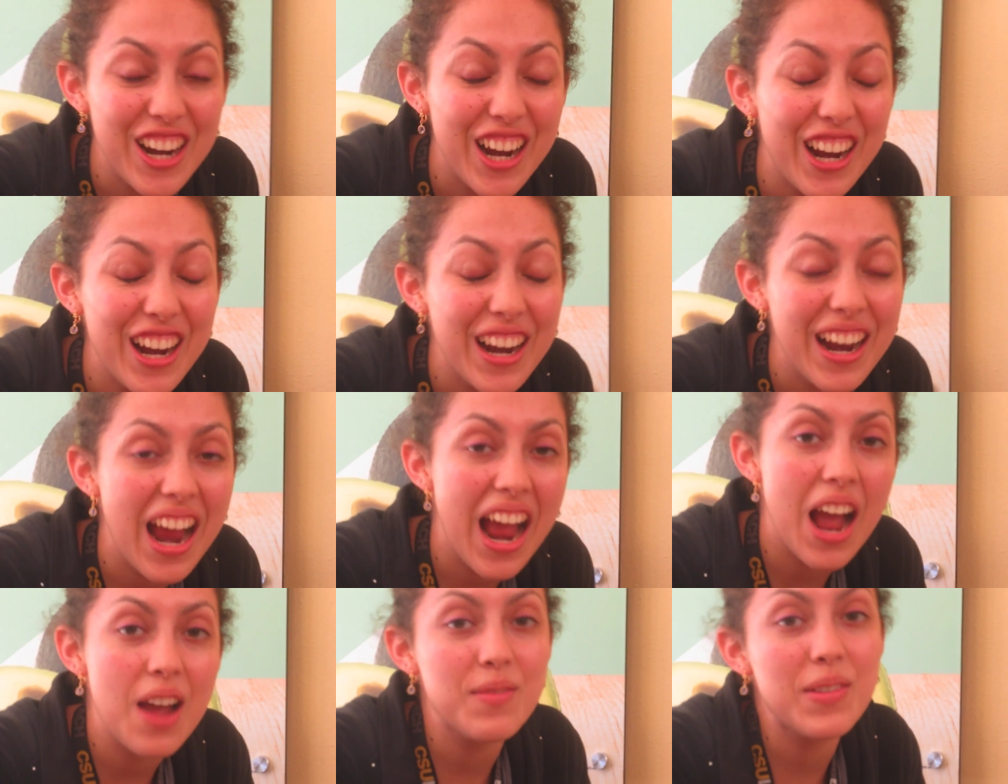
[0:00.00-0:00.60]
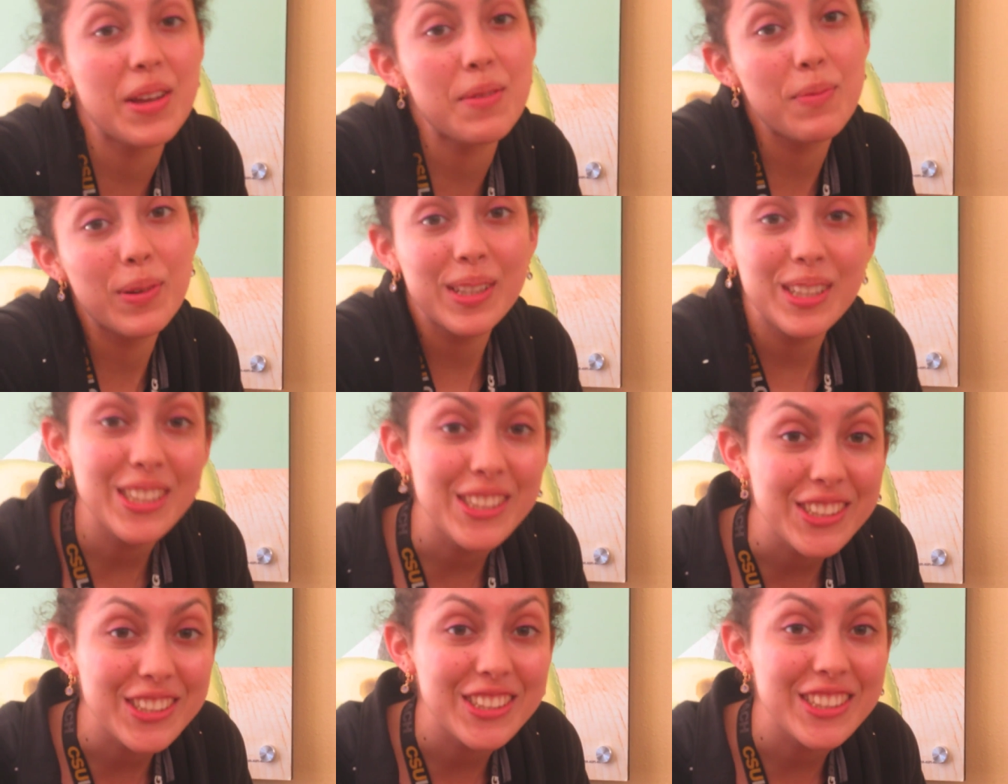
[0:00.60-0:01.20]
I'm a
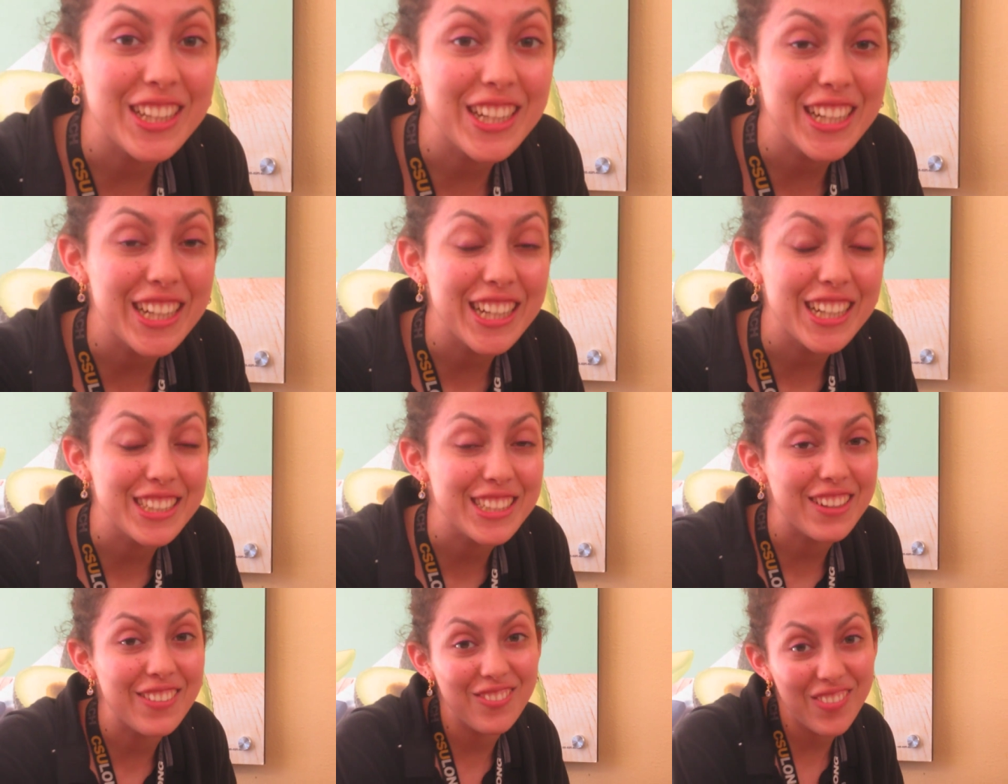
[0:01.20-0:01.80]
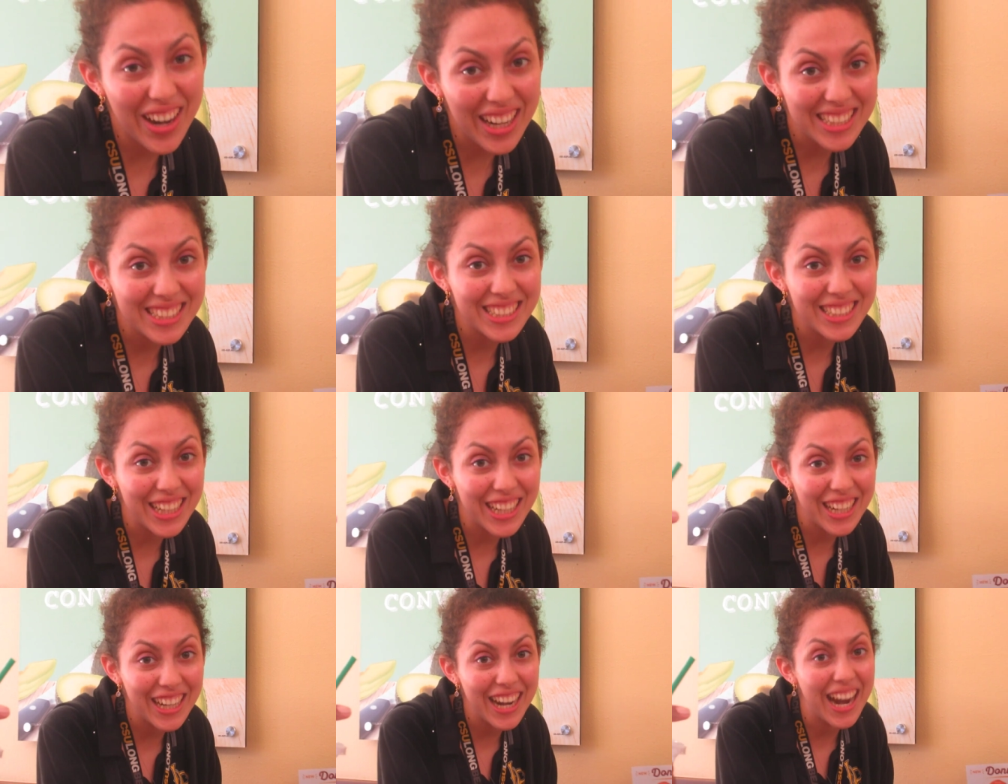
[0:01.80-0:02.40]
producer,
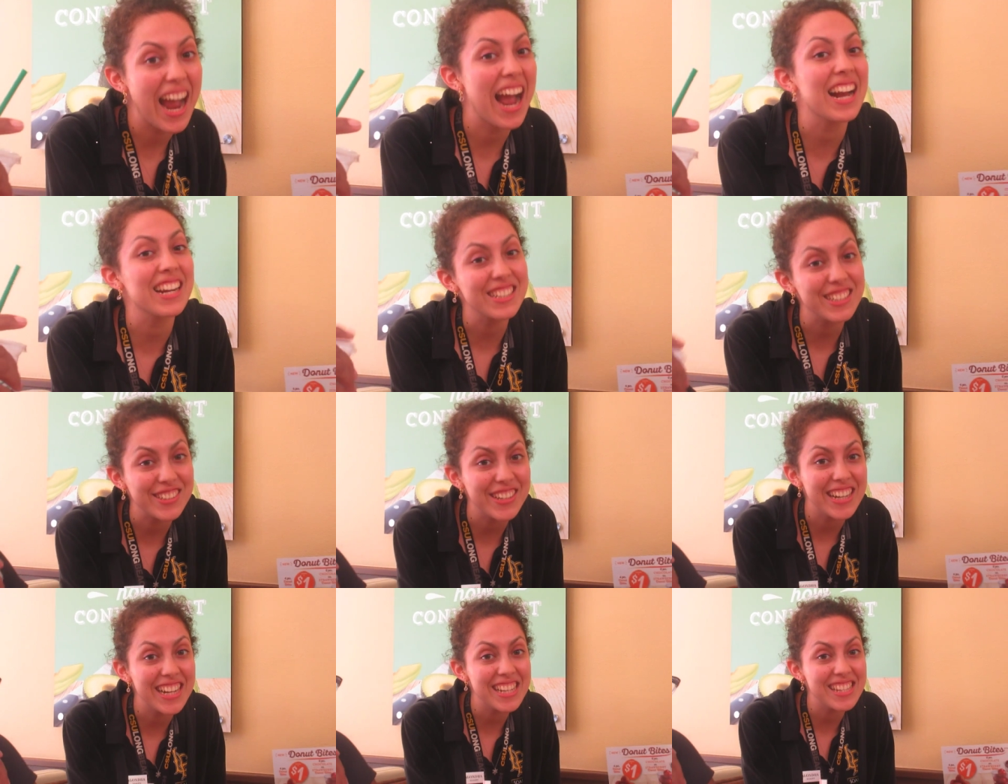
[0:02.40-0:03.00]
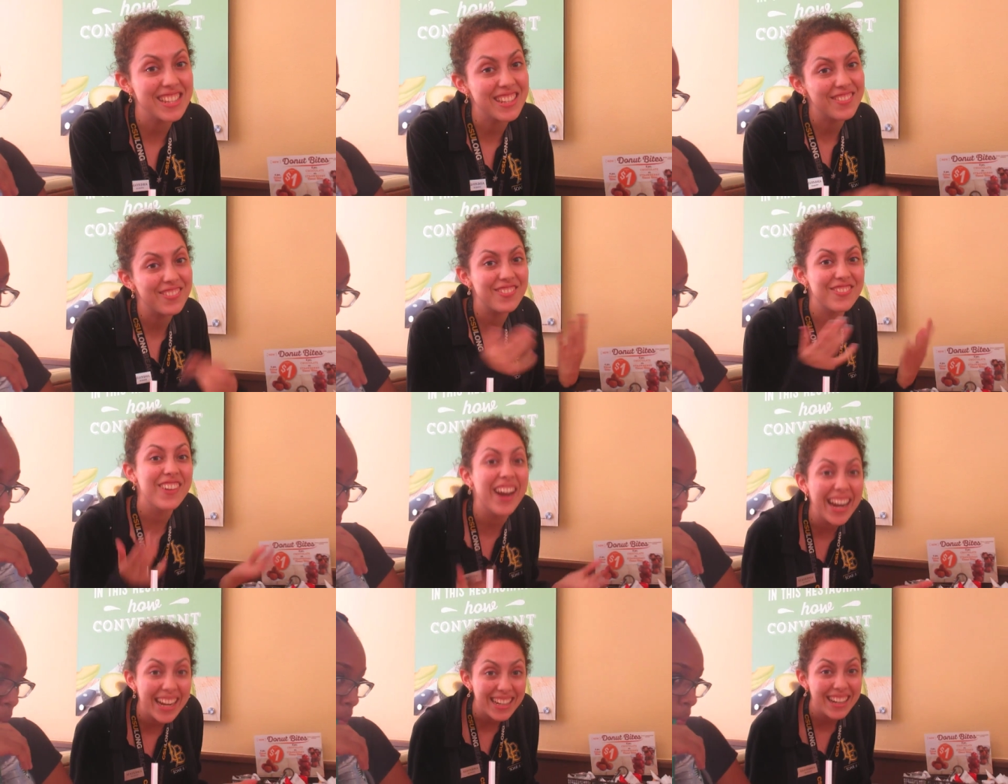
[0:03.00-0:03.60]
director, actress,
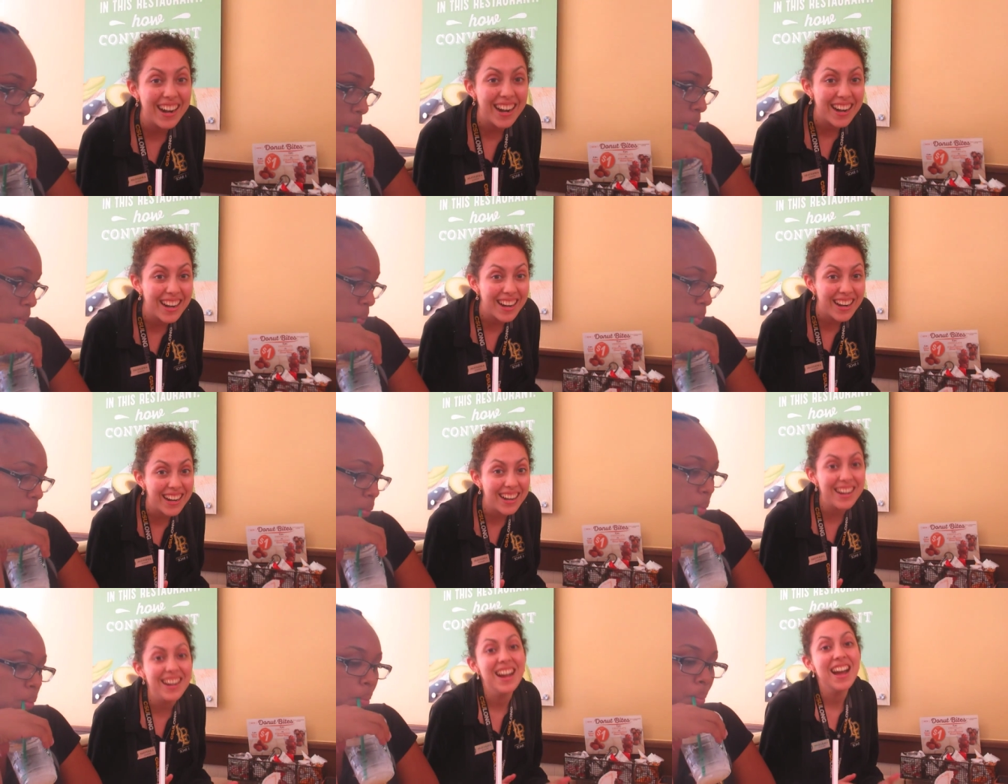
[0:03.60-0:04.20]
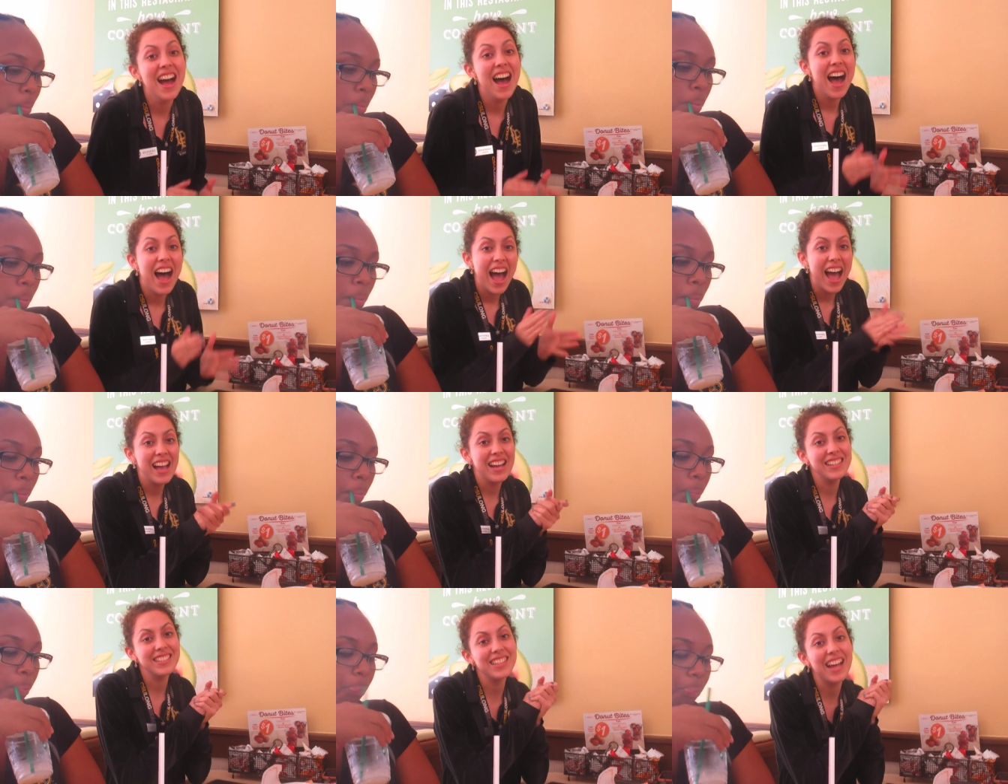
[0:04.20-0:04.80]
writer,
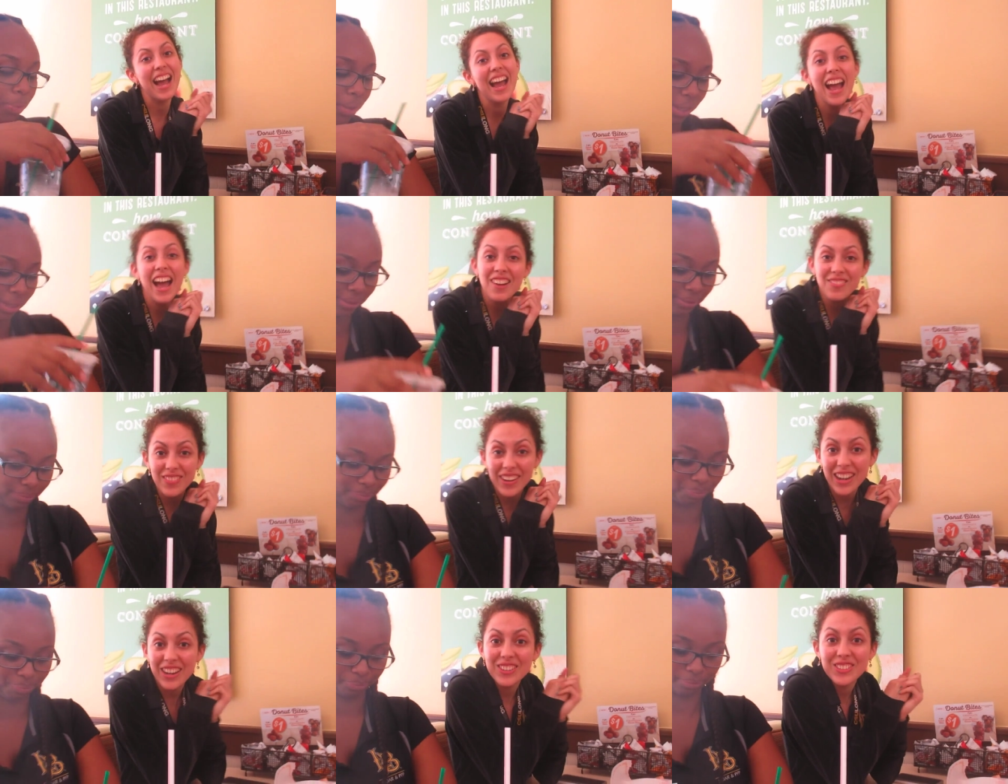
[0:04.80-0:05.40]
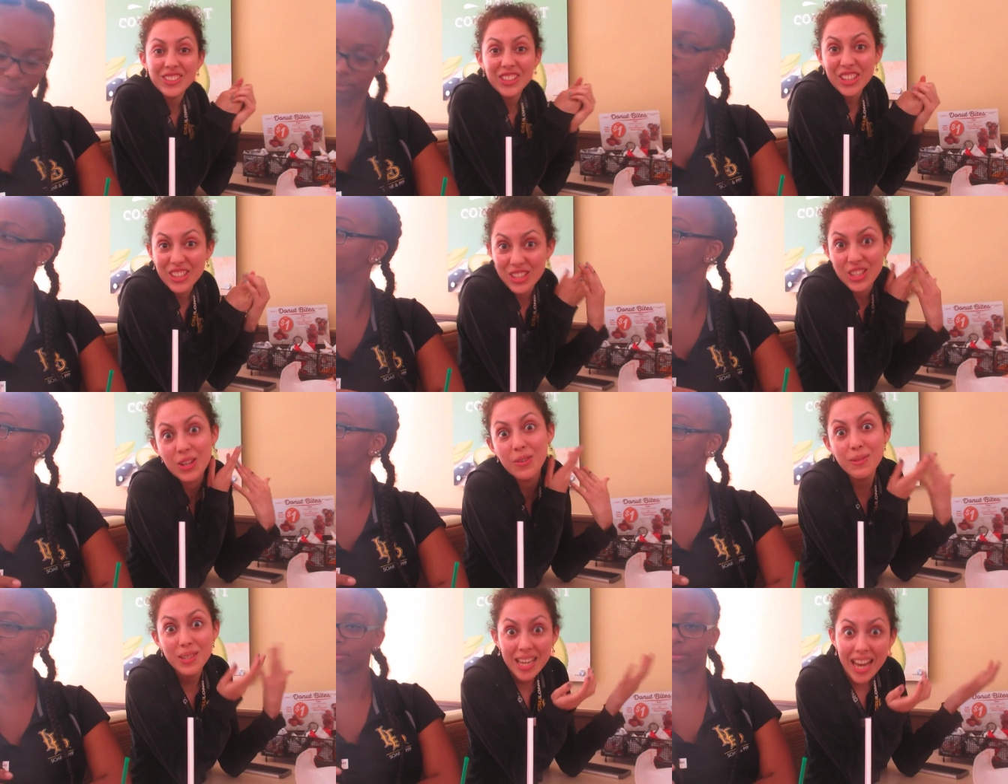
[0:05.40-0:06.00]
and I have my own
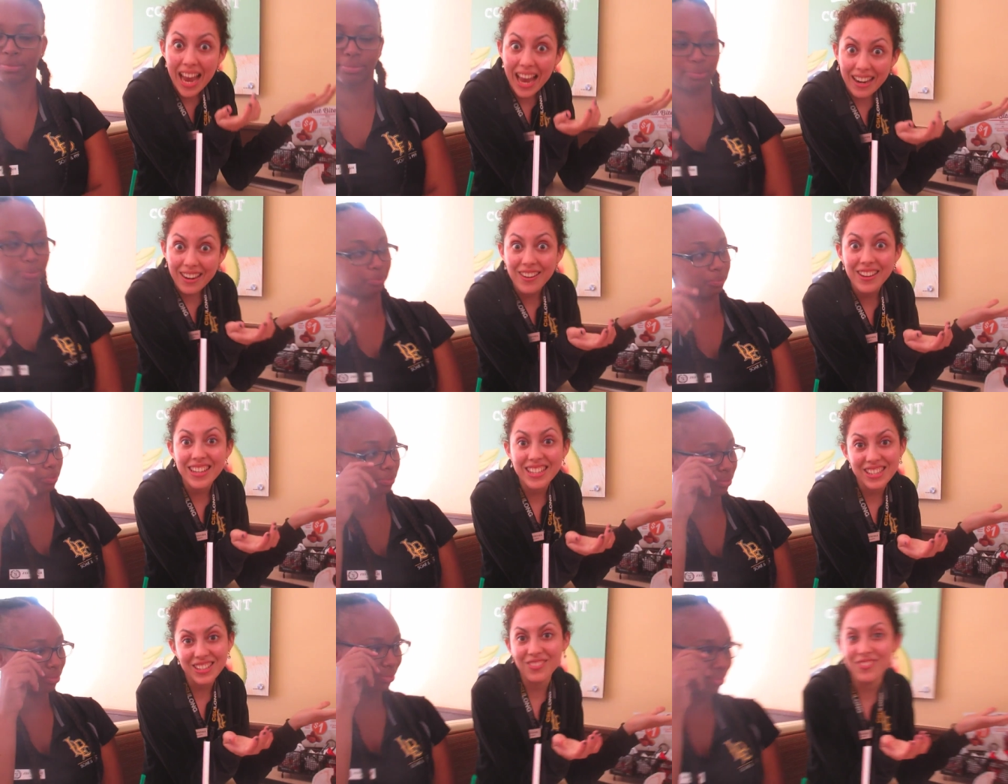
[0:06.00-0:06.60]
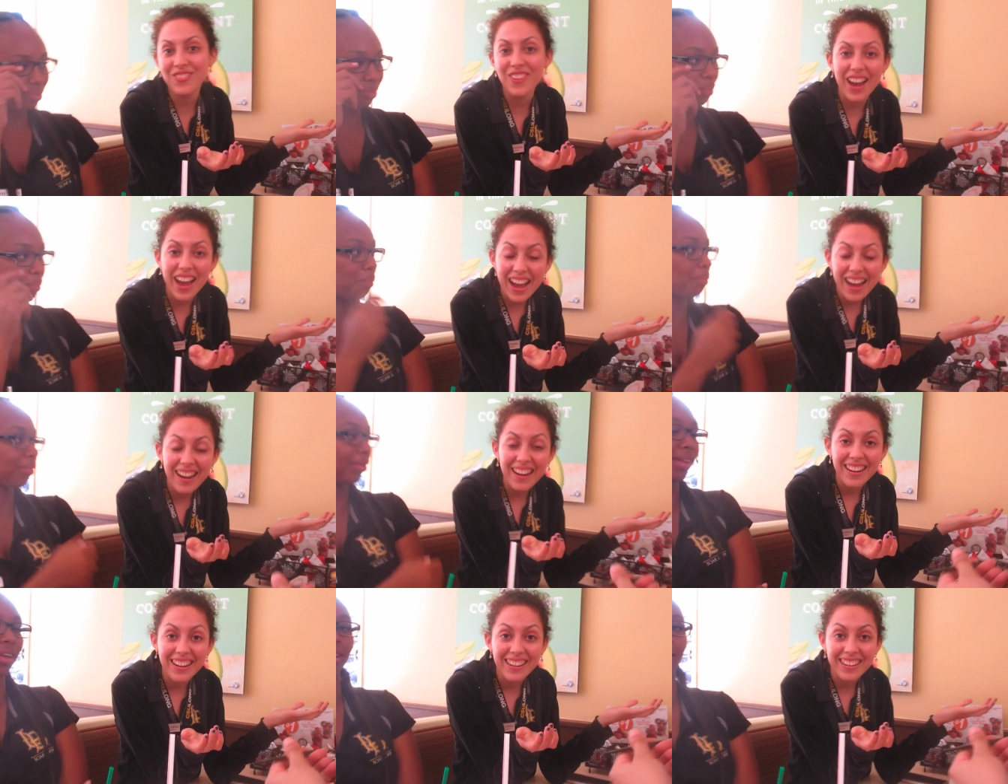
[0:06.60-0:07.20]
YouTube channel as
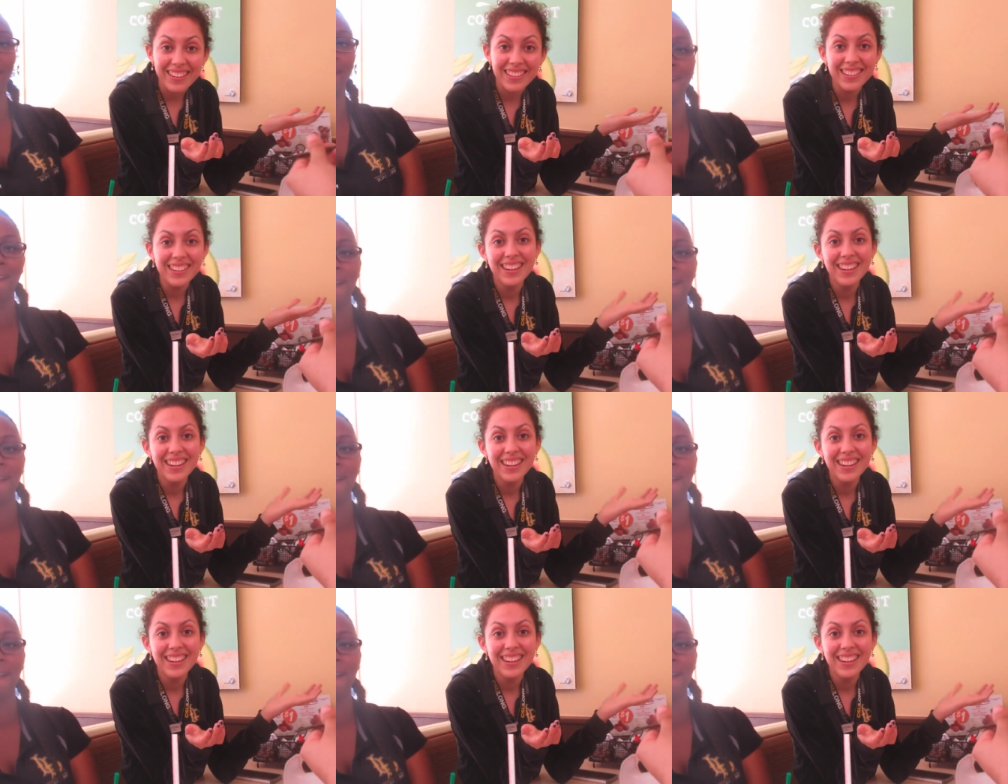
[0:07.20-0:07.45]
well.